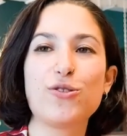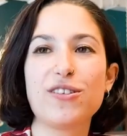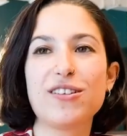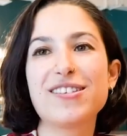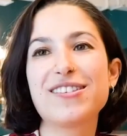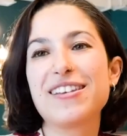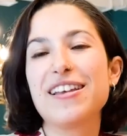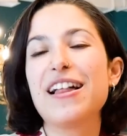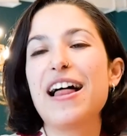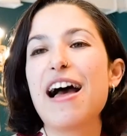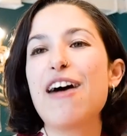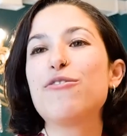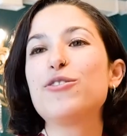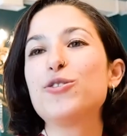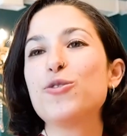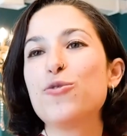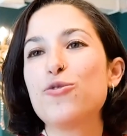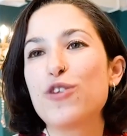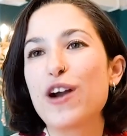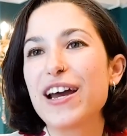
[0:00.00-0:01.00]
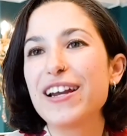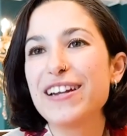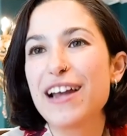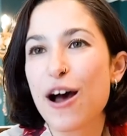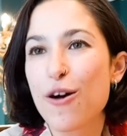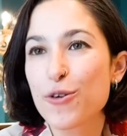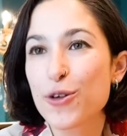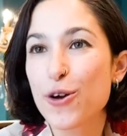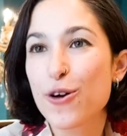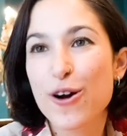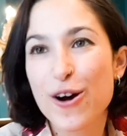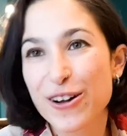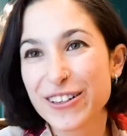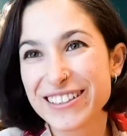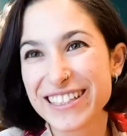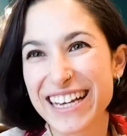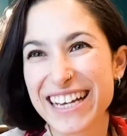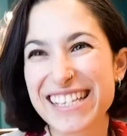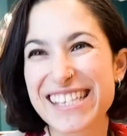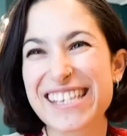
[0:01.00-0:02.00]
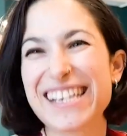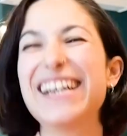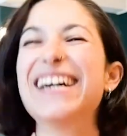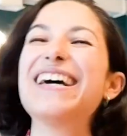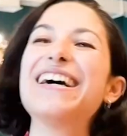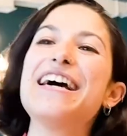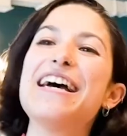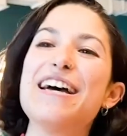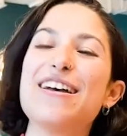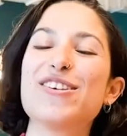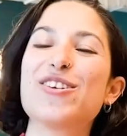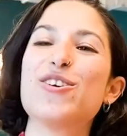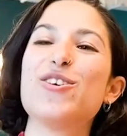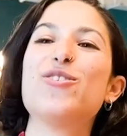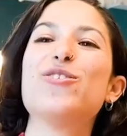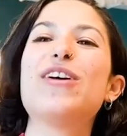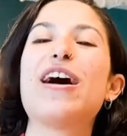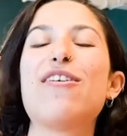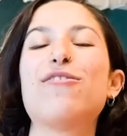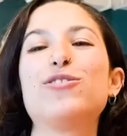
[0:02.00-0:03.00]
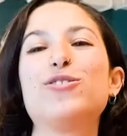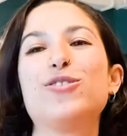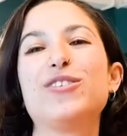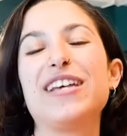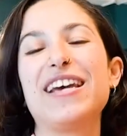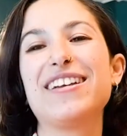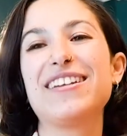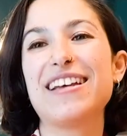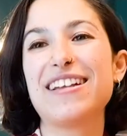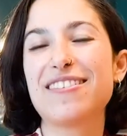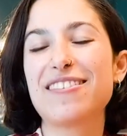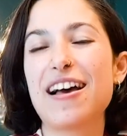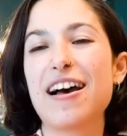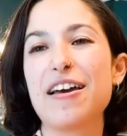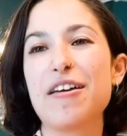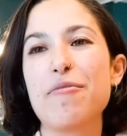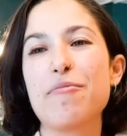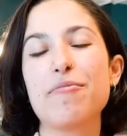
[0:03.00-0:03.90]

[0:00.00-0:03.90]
still have to write down your contacts, so you have to take that time.